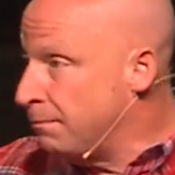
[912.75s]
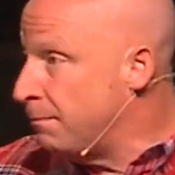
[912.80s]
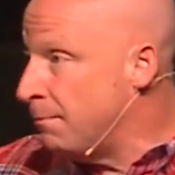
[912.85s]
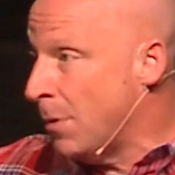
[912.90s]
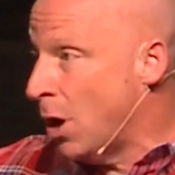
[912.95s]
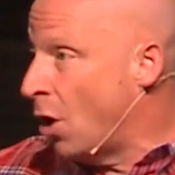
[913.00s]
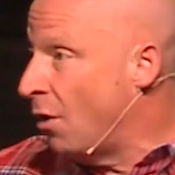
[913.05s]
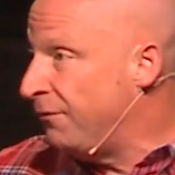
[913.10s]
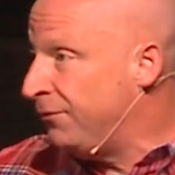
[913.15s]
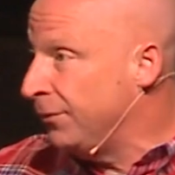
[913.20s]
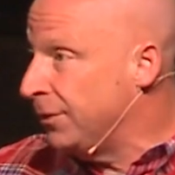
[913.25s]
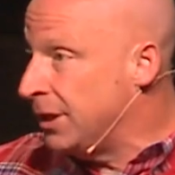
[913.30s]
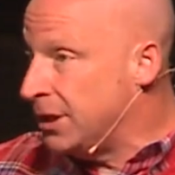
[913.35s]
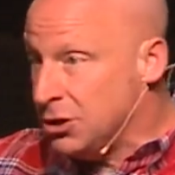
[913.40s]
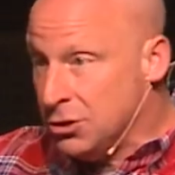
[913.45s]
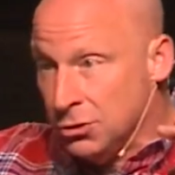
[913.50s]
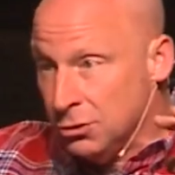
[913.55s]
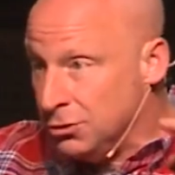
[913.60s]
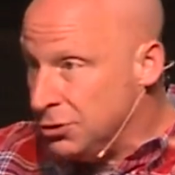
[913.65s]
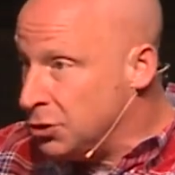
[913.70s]
hopefully
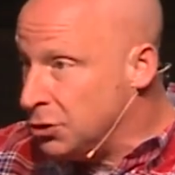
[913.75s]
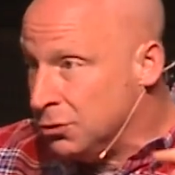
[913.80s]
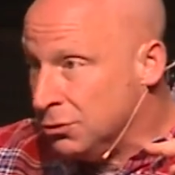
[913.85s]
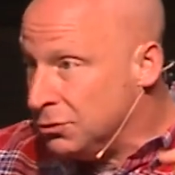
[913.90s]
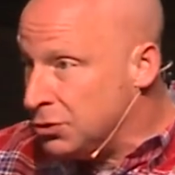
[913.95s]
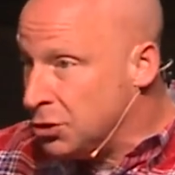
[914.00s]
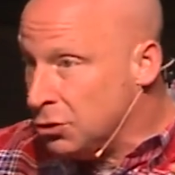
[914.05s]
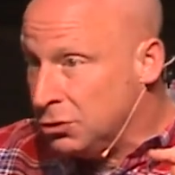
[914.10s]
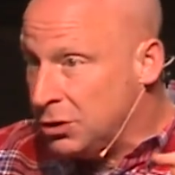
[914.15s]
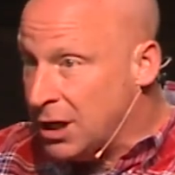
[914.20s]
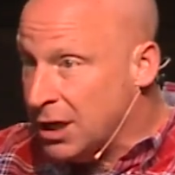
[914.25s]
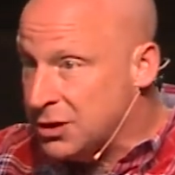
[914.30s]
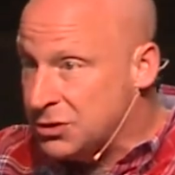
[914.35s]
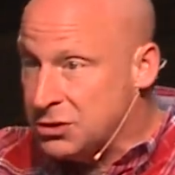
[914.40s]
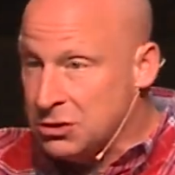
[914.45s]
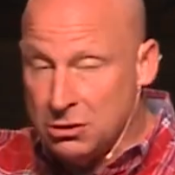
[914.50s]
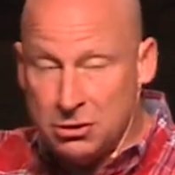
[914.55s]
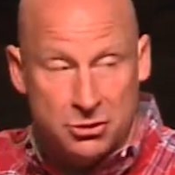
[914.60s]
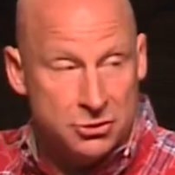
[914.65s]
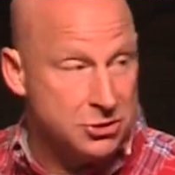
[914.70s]
you'll cut us
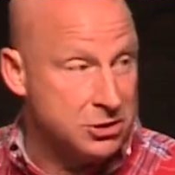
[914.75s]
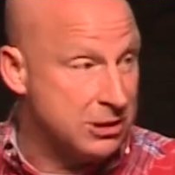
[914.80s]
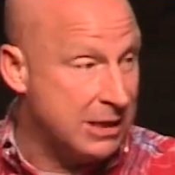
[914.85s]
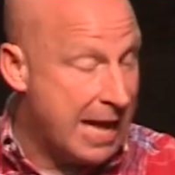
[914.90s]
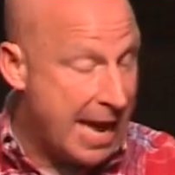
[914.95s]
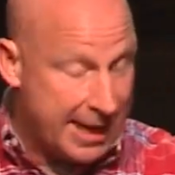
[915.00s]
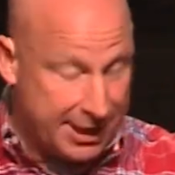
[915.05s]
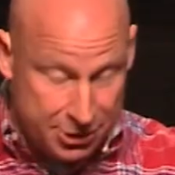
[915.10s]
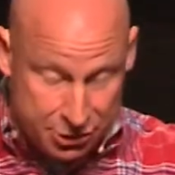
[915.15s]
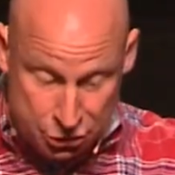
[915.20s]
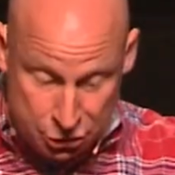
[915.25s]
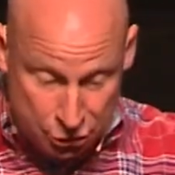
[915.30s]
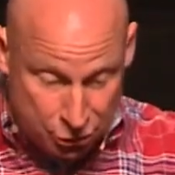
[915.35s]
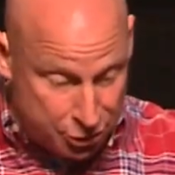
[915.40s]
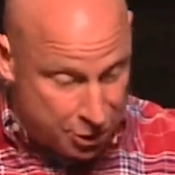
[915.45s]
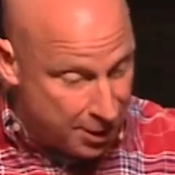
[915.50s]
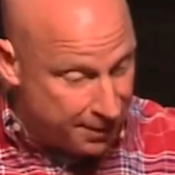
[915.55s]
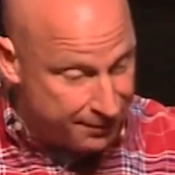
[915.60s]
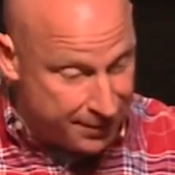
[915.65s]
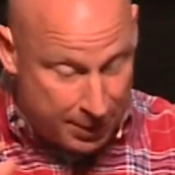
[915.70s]
a little slack. And sure
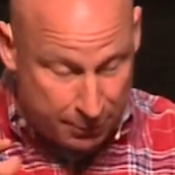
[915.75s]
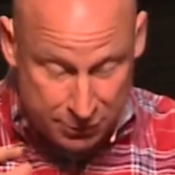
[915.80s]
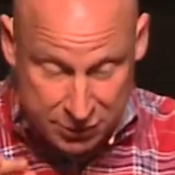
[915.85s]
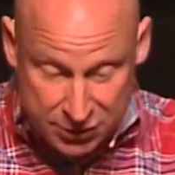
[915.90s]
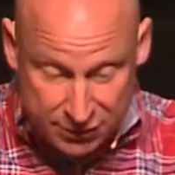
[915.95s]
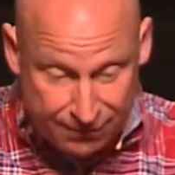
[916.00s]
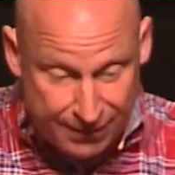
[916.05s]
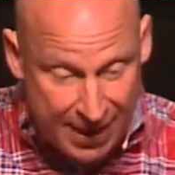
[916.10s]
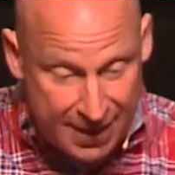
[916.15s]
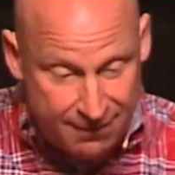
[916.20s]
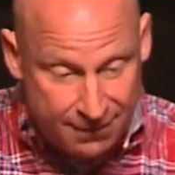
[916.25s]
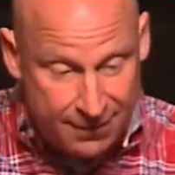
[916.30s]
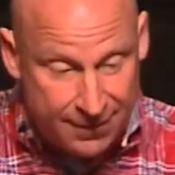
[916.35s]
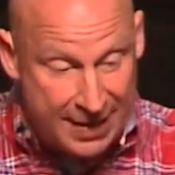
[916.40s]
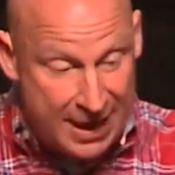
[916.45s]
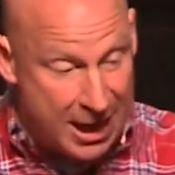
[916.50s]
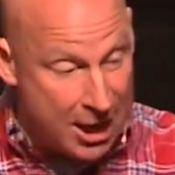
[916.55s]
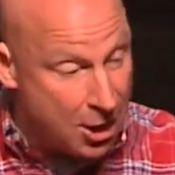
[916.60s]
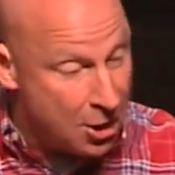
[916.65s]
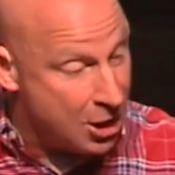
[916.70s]
enough, there was favor
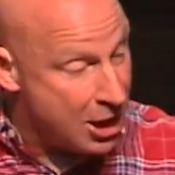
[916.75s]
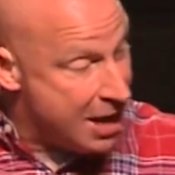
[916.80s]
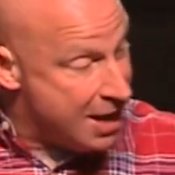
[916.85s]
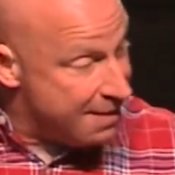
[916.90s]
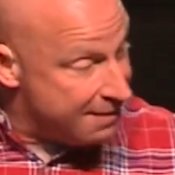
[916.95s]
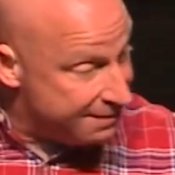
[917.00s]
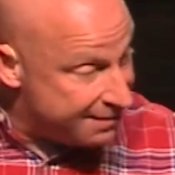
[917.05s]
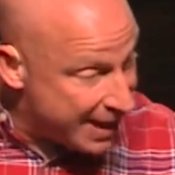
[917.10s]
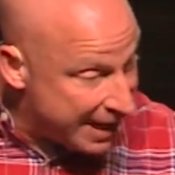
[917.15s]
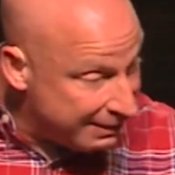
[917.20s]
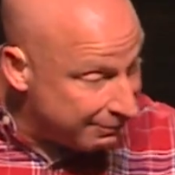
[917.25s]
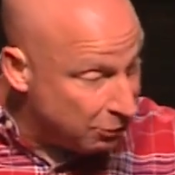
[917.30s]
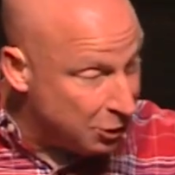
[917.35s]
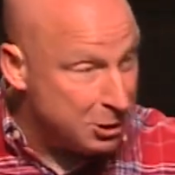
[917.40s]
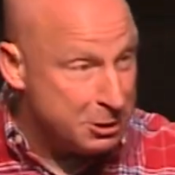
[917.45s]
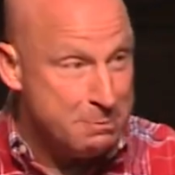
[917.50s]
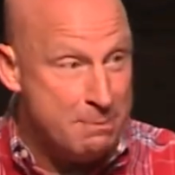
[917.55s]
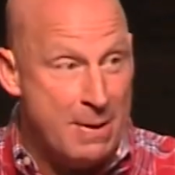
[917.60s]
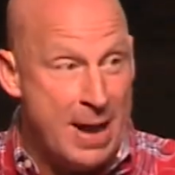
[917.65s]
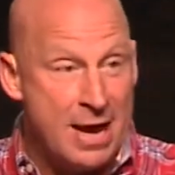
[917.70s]
there. They
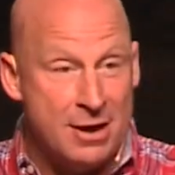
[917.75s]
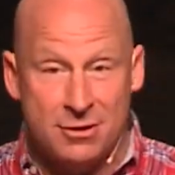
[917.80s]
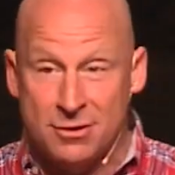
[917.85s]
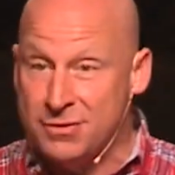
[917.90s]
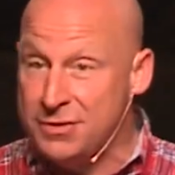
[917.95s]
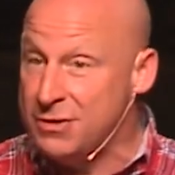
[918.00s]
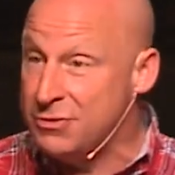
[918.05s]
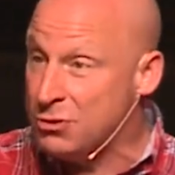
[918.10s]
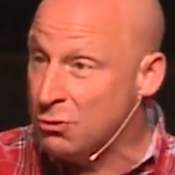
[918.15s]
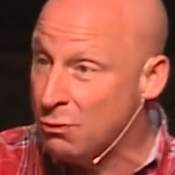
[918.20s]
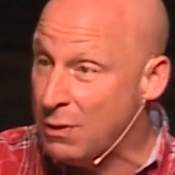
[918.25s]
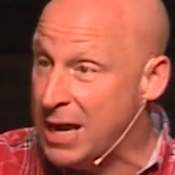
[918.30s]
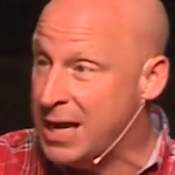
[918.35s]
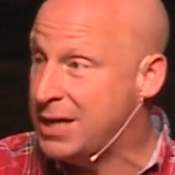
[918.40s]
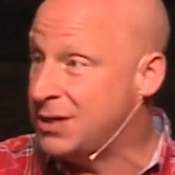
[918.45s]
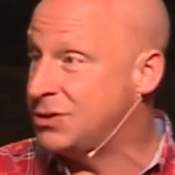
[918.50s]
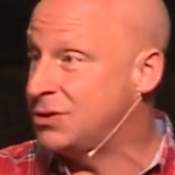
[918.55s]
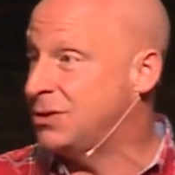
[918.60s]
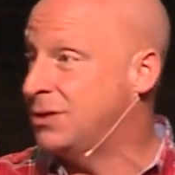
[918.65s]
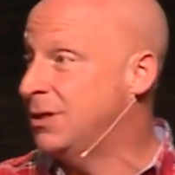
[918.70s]
looked better than the
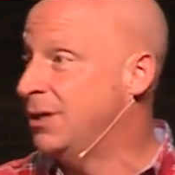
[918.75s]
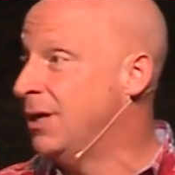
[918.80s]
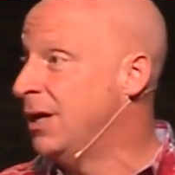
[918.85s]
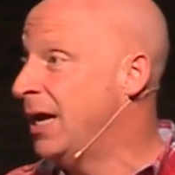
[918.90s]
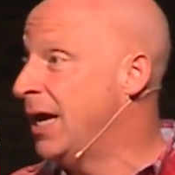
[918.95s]
rest.